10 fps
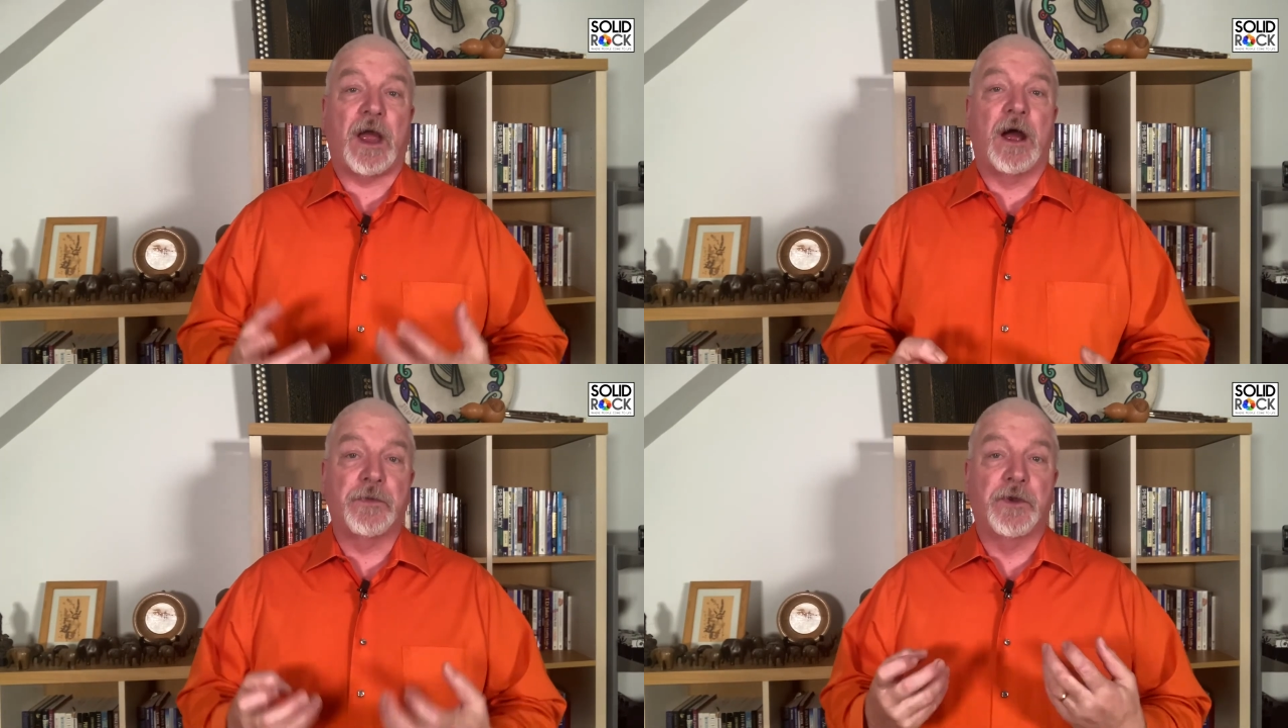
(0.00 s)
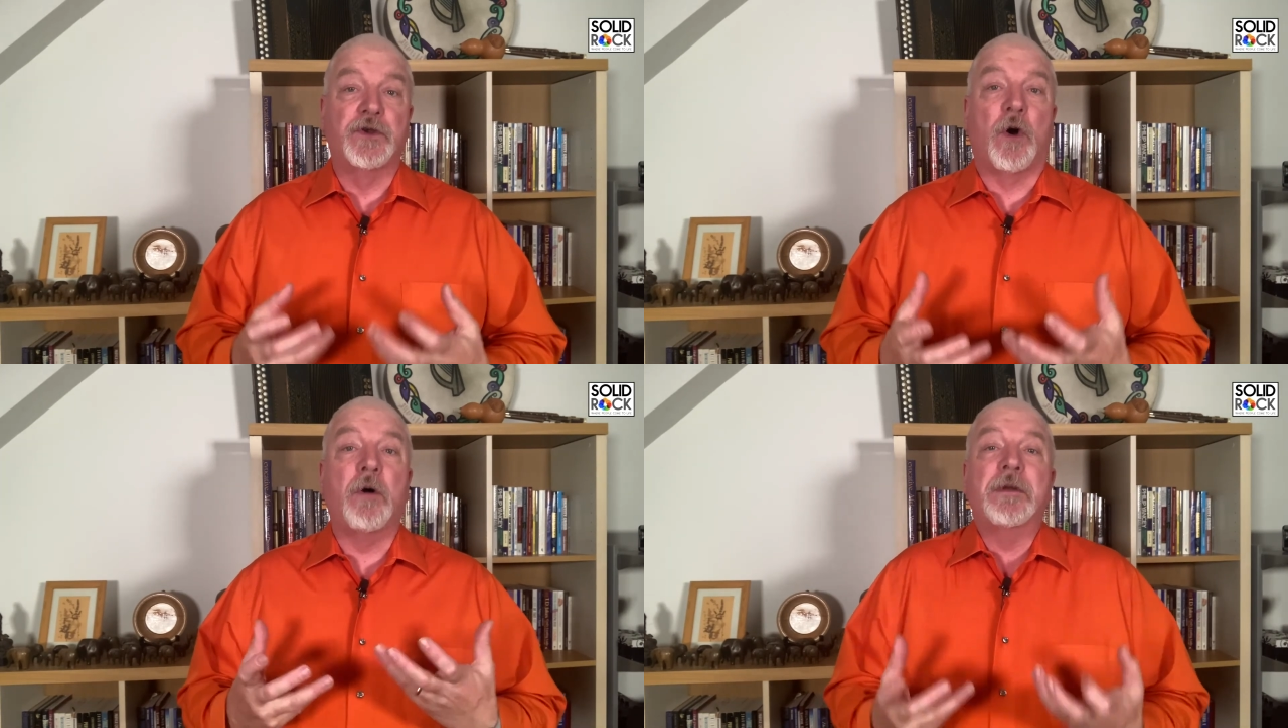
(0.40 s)
are the
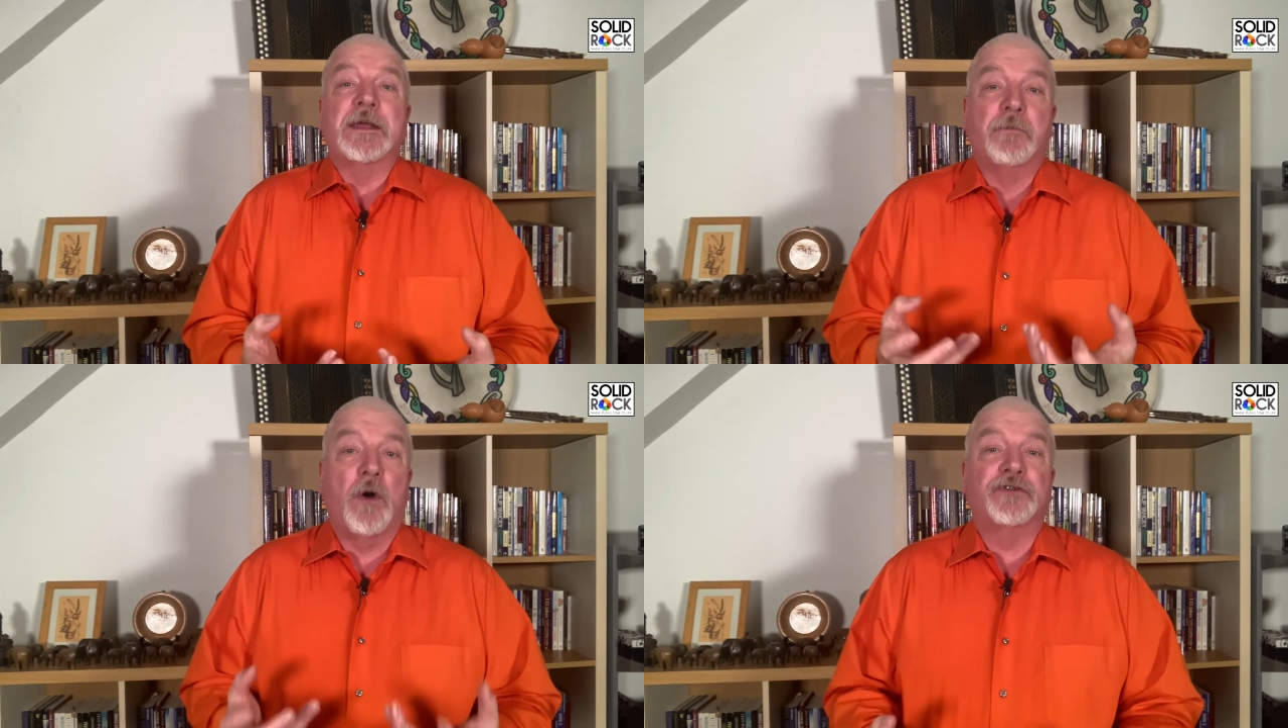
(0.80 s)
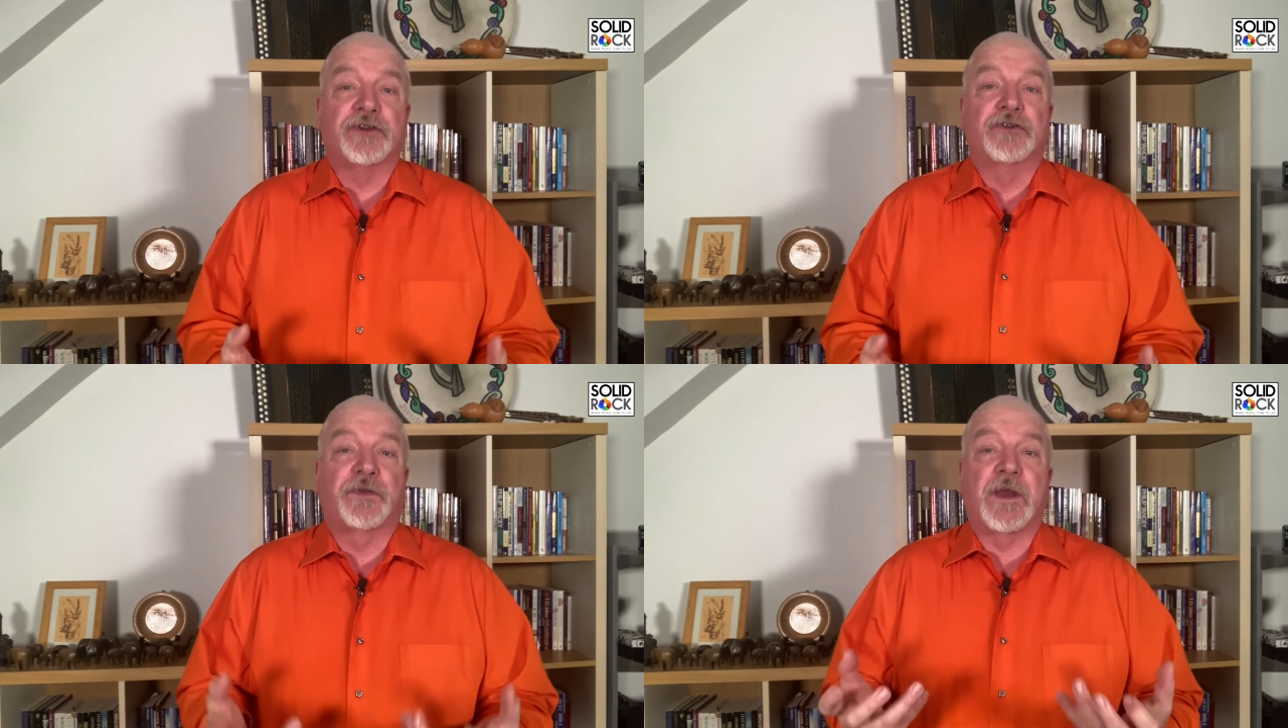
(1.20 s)
normal
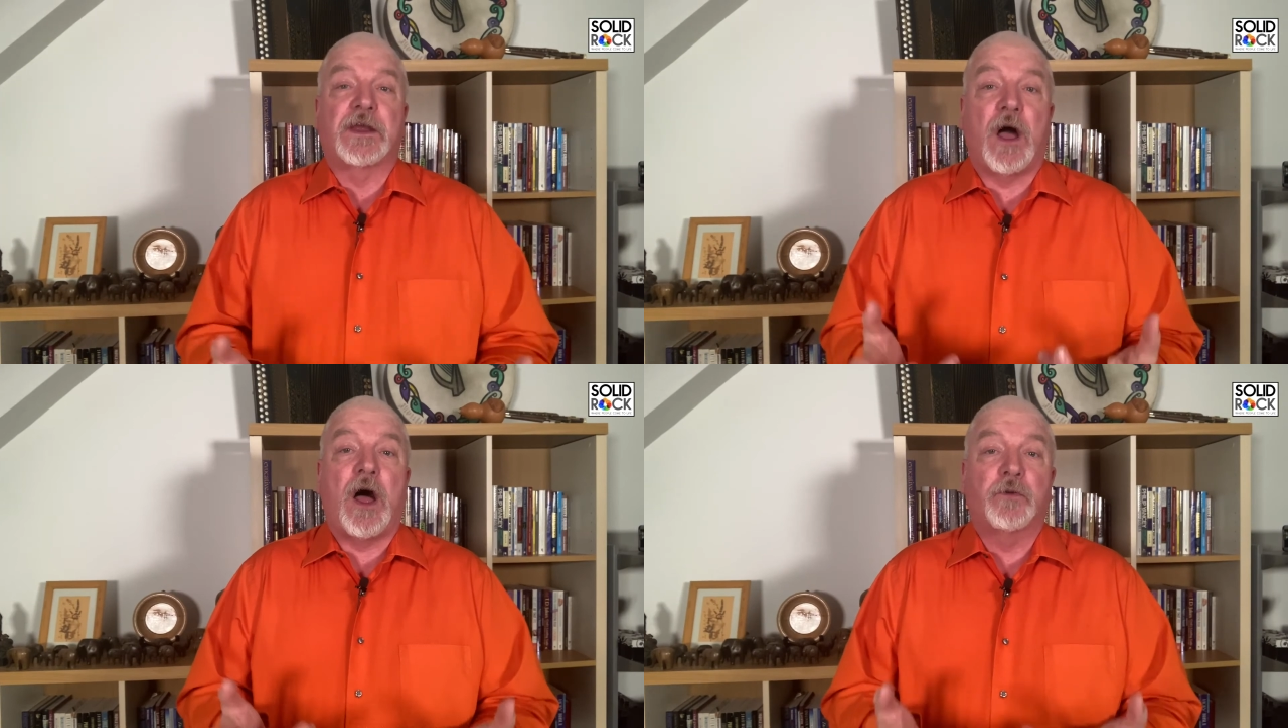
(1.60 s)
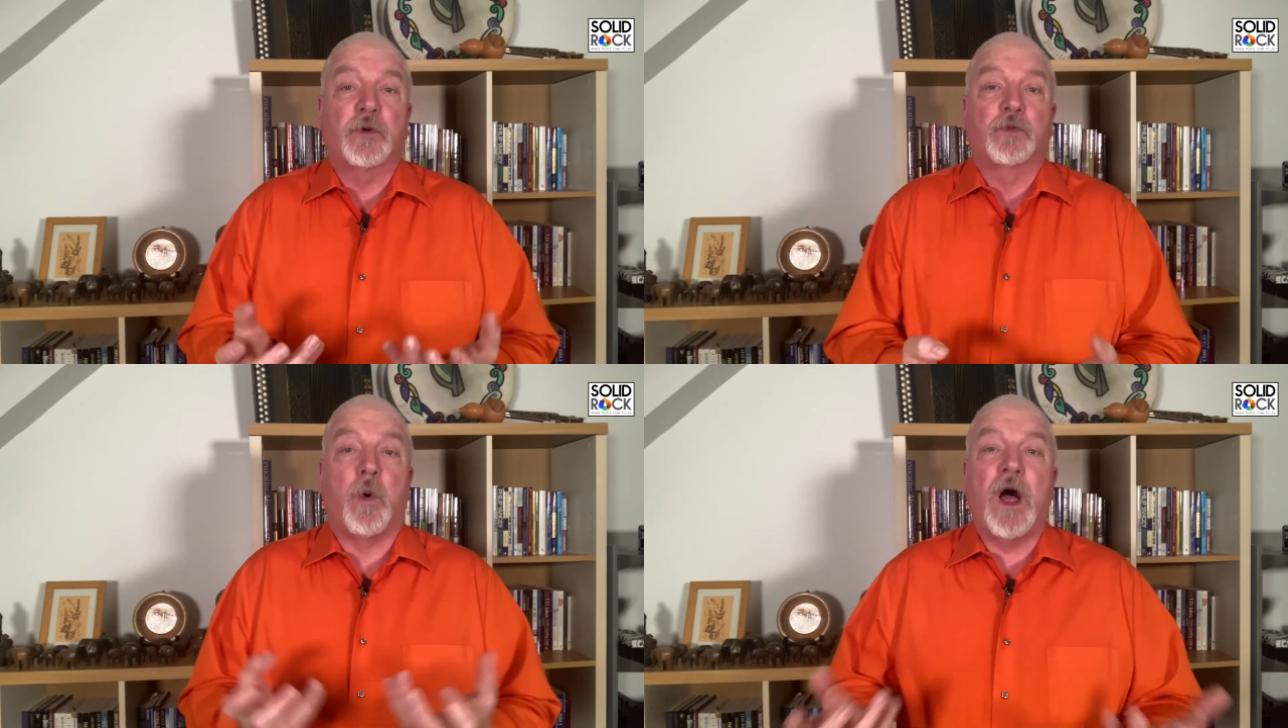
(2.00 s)
emotions that God
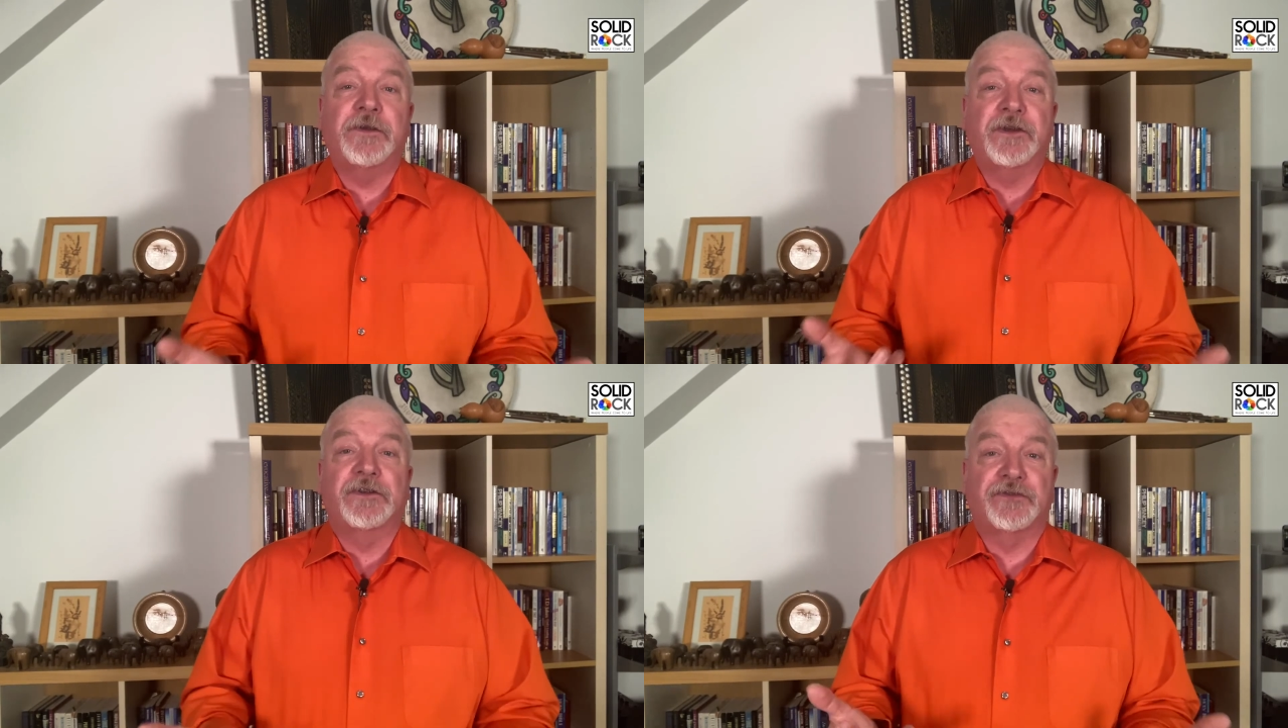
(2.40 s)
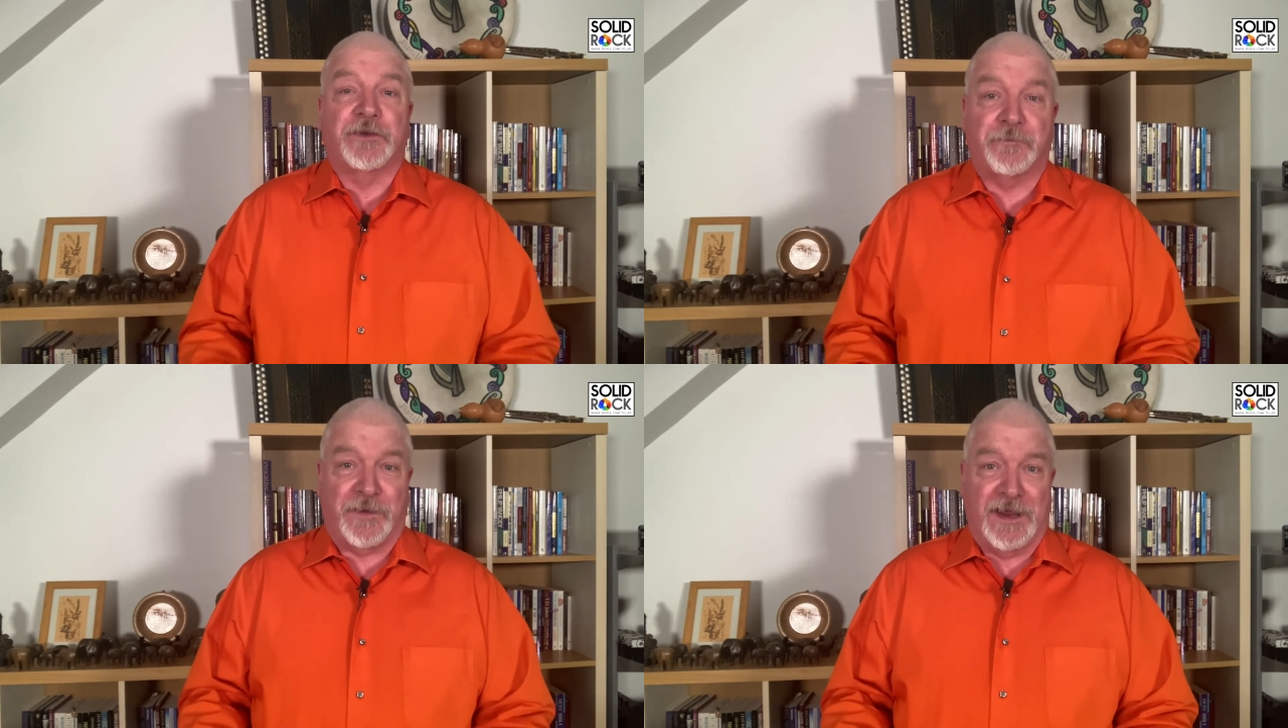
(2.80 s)
would want us
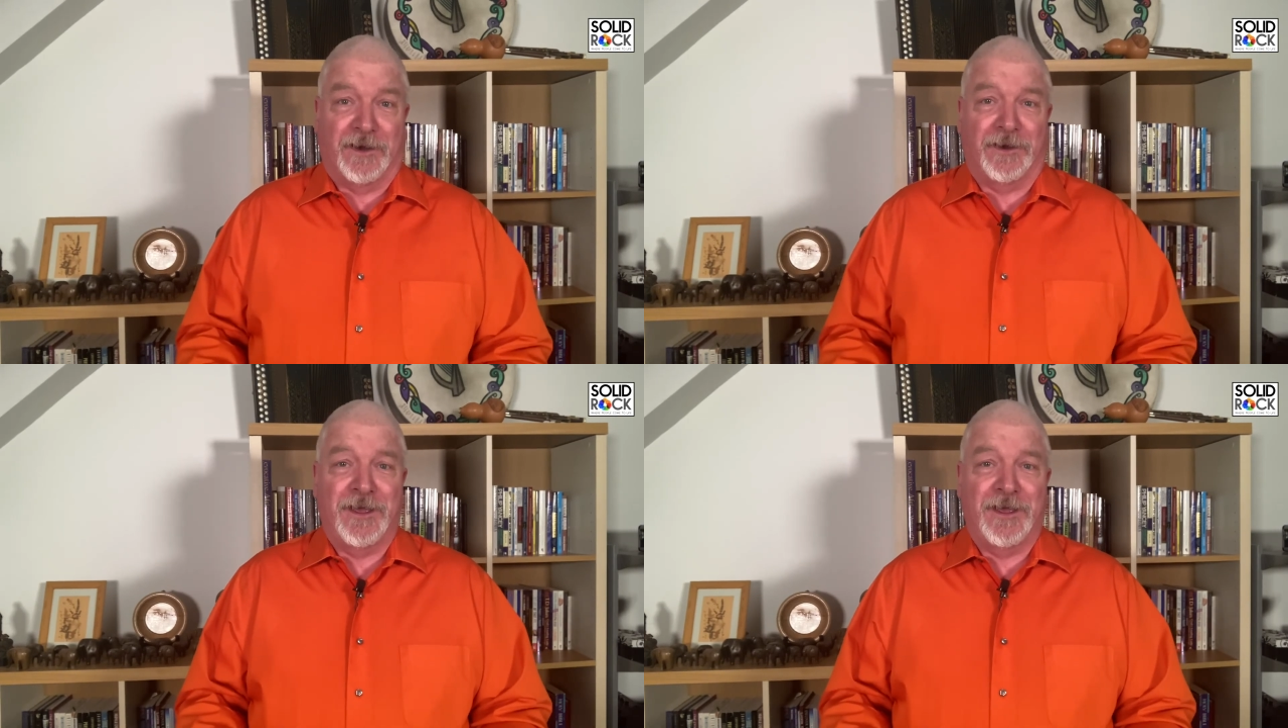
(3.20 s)
to feel